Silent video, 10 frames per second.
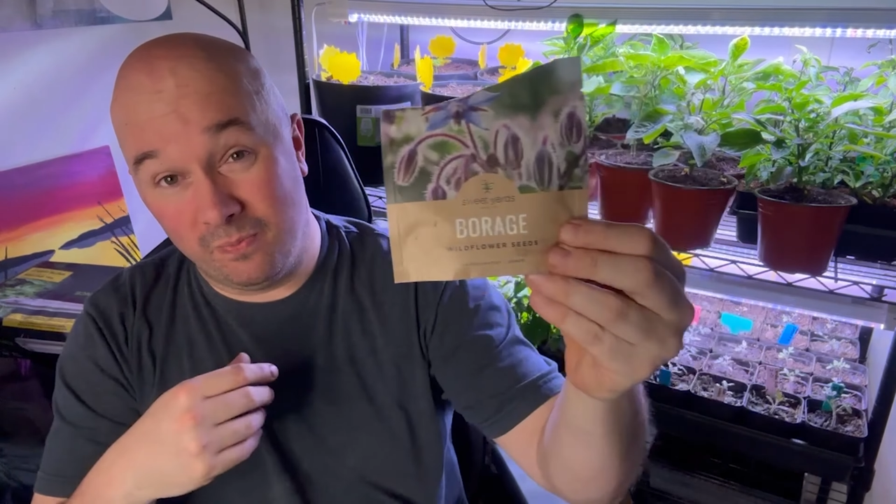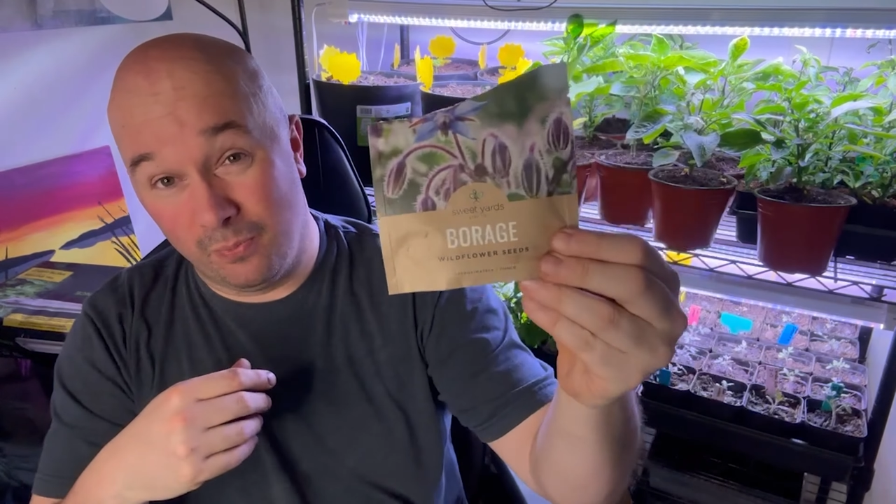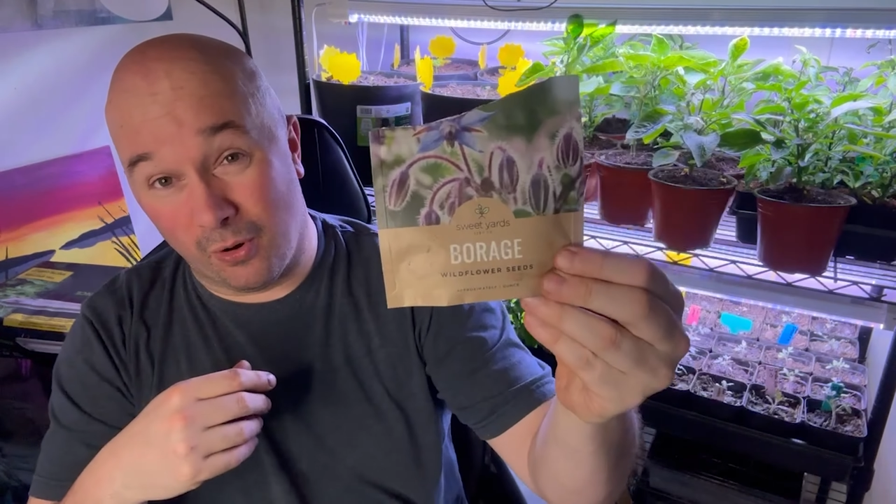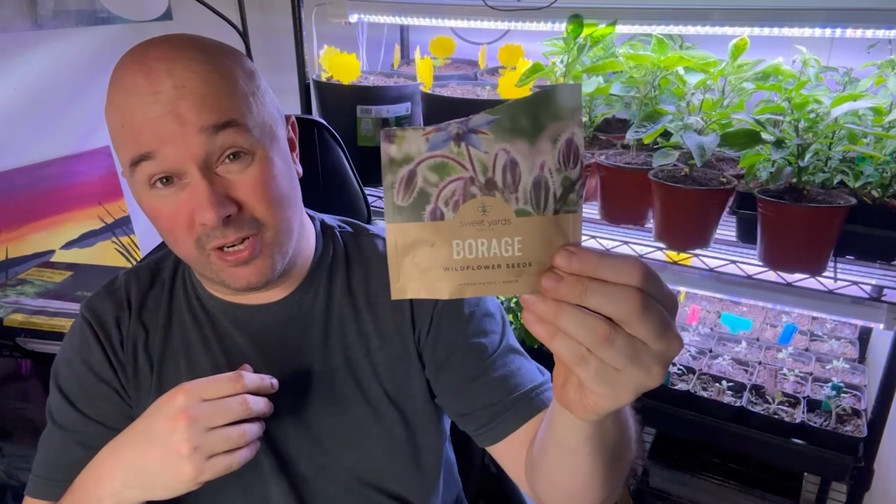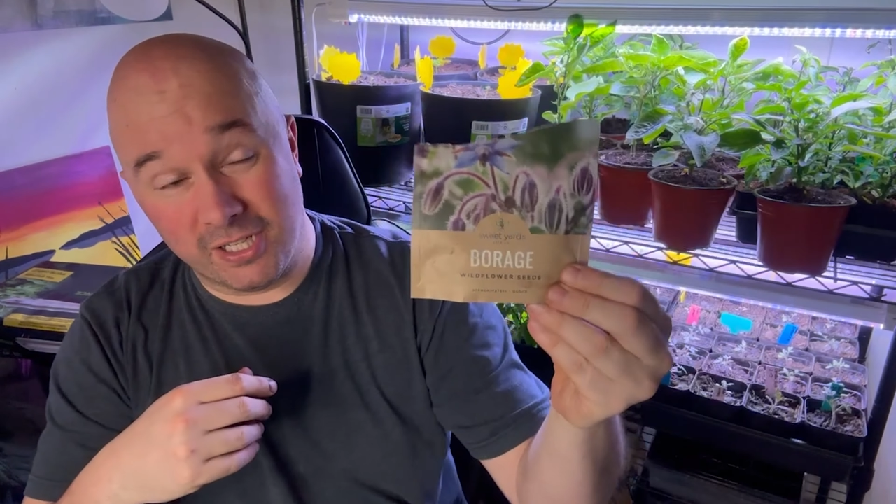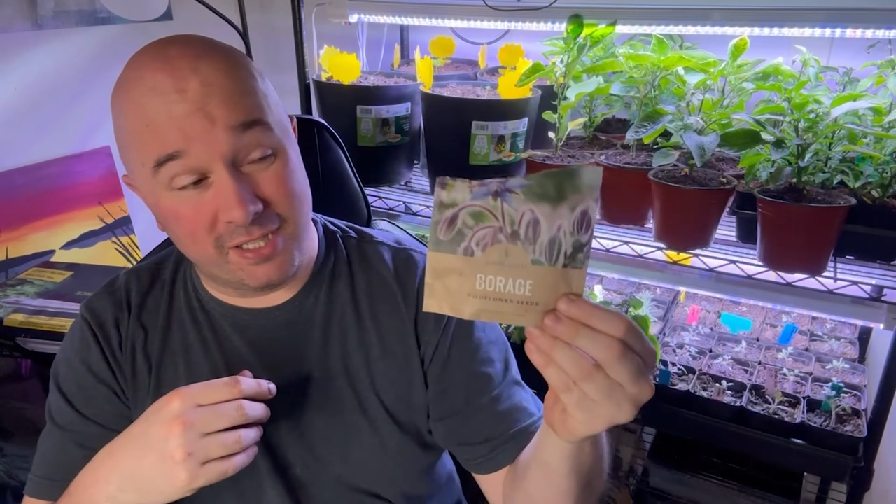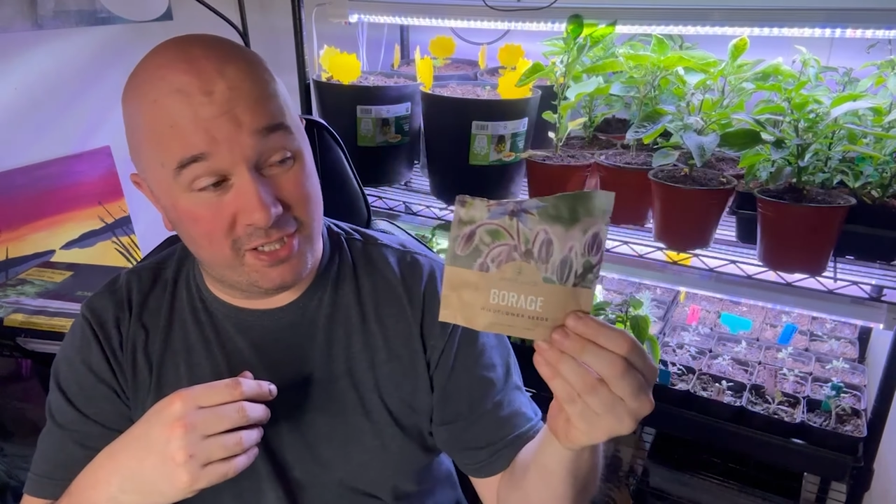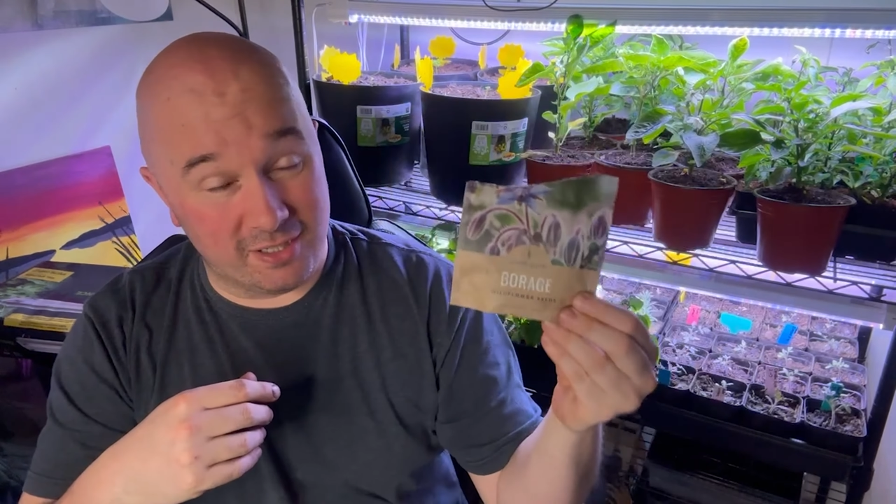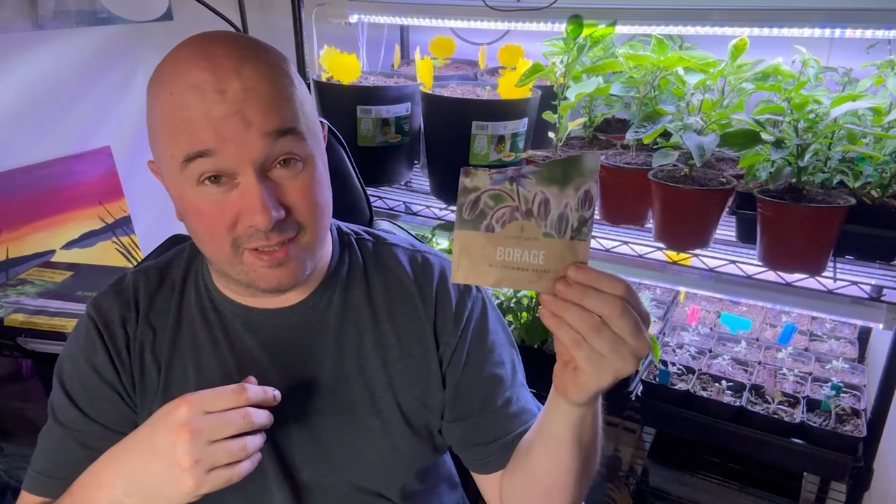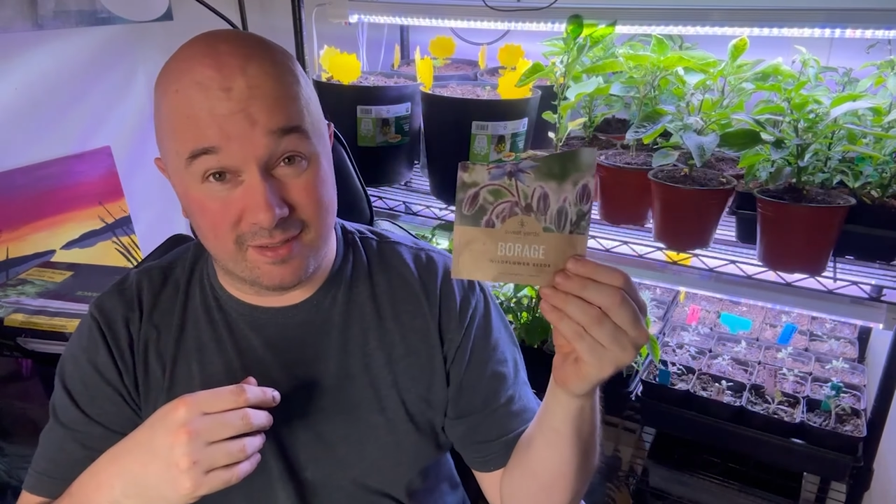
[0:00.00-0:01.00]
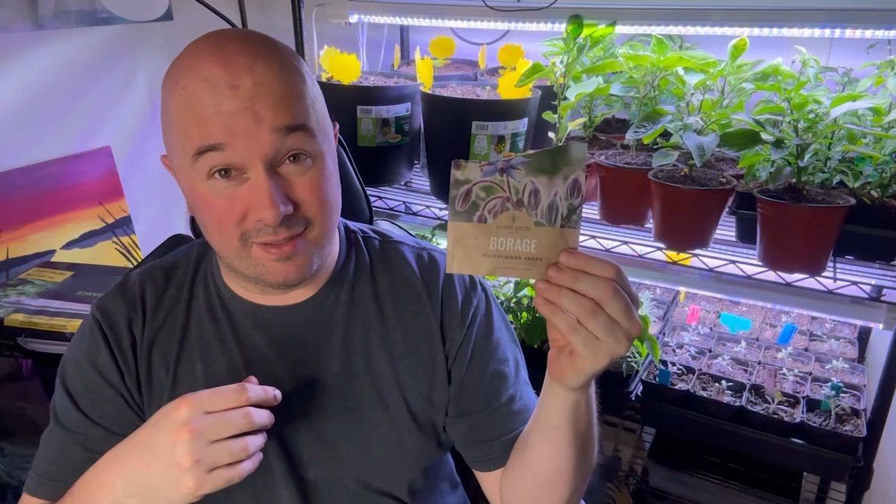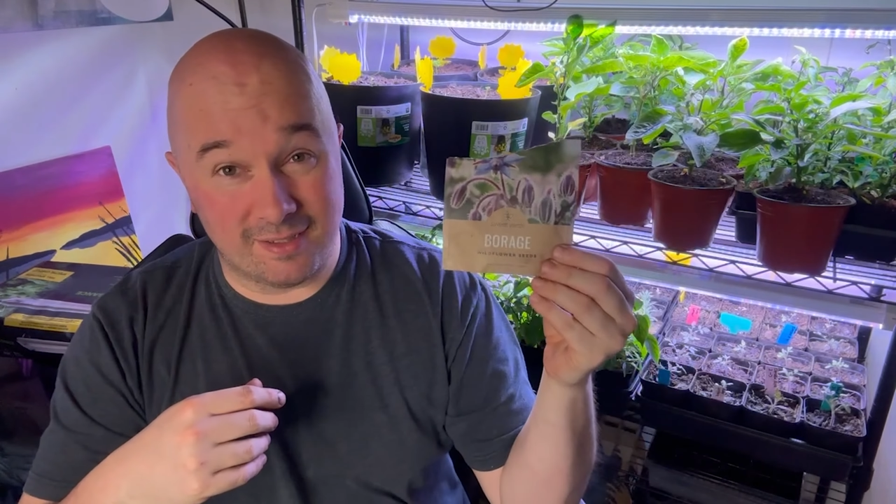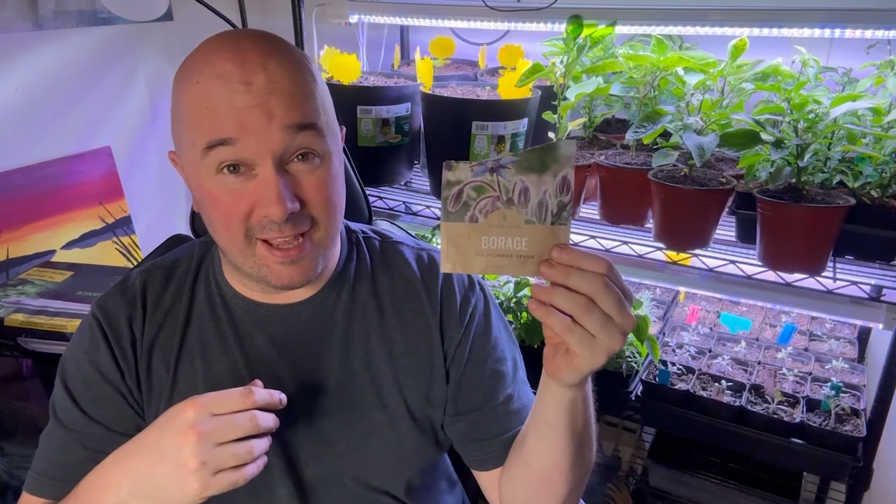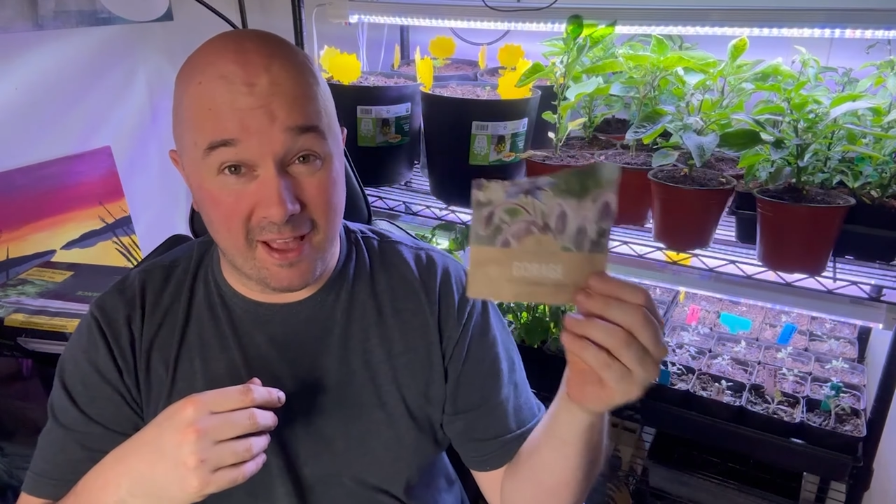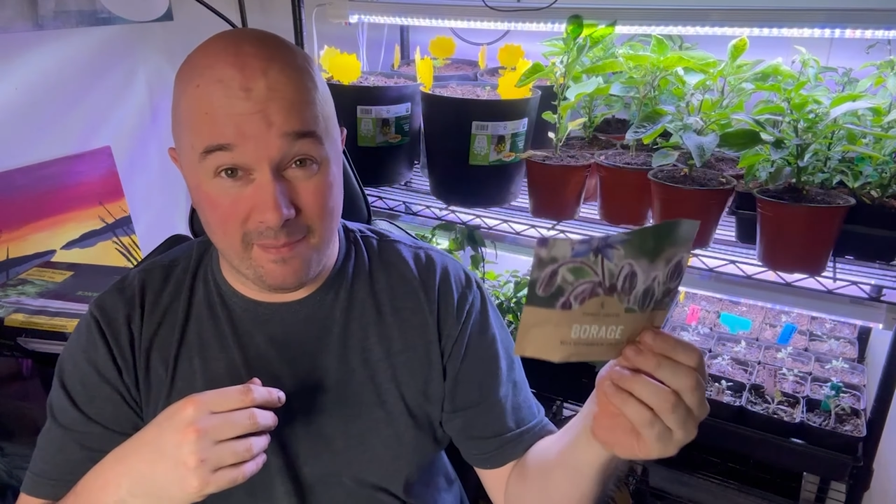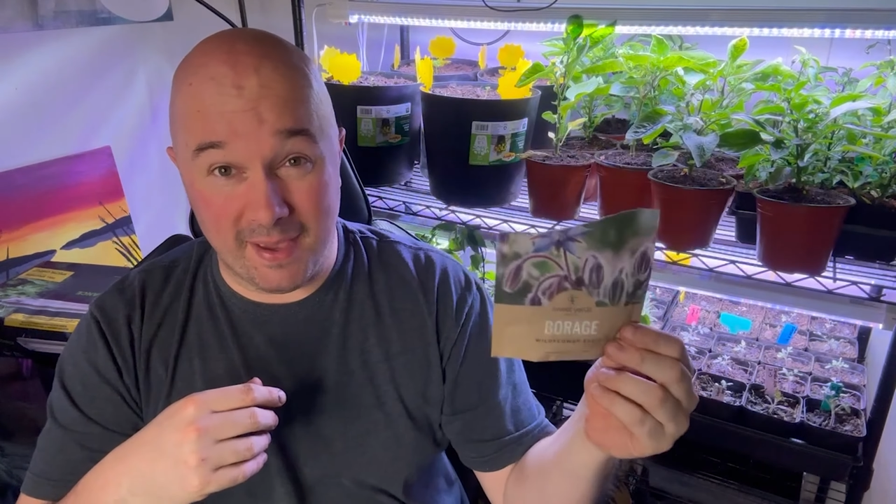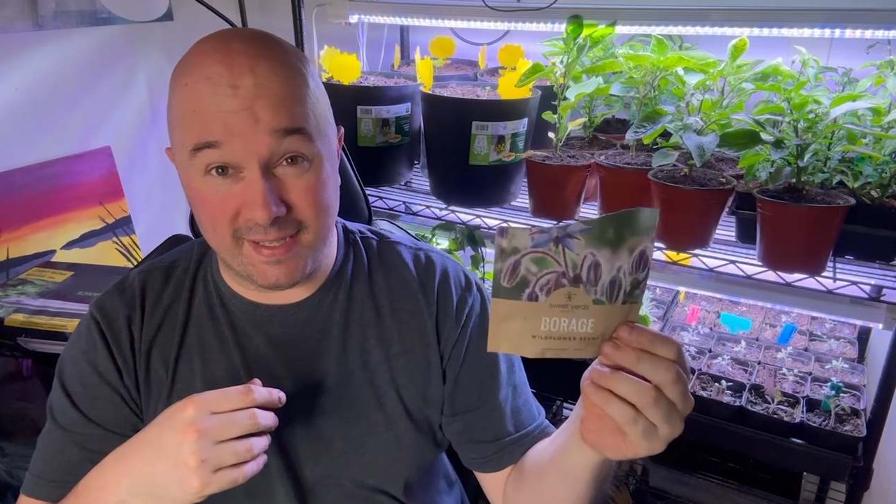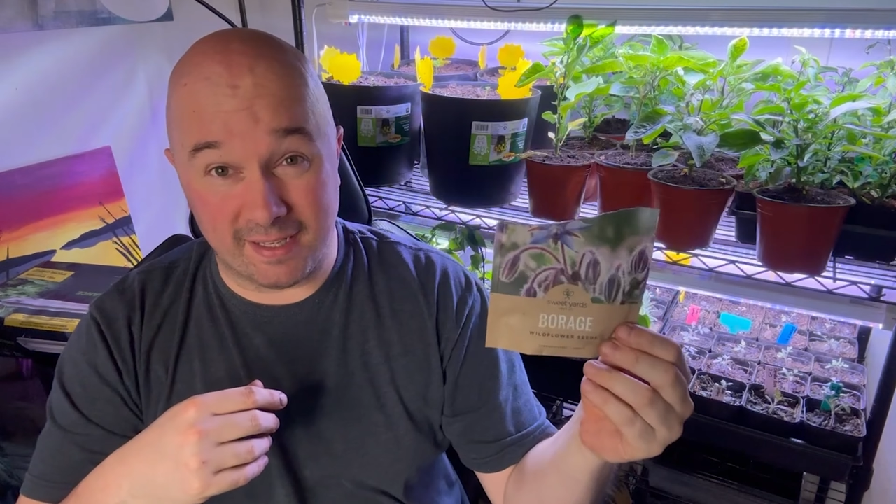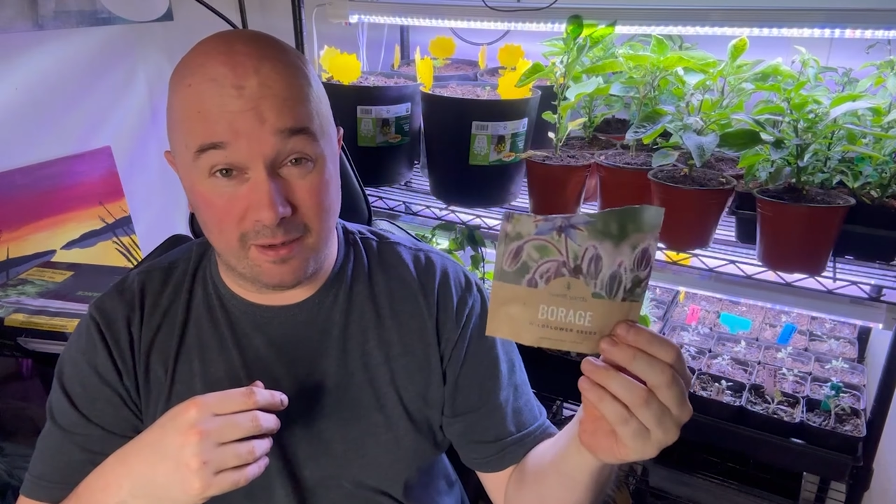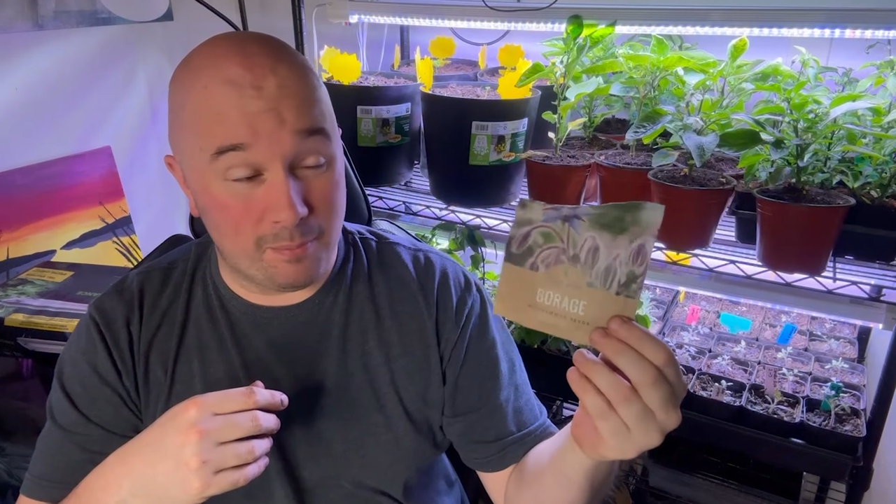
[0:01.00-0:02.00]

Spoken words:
Borage is just amazing.